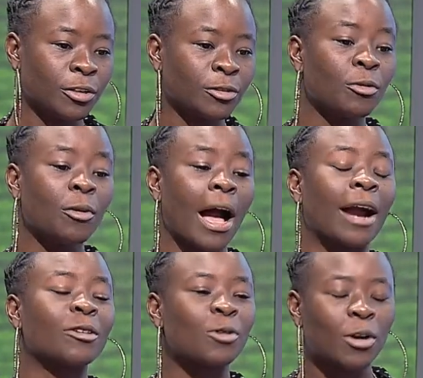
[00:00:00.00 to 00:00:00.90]
to
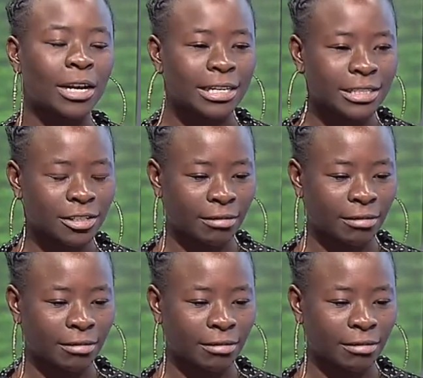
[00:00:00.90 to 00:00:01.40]
acknowledge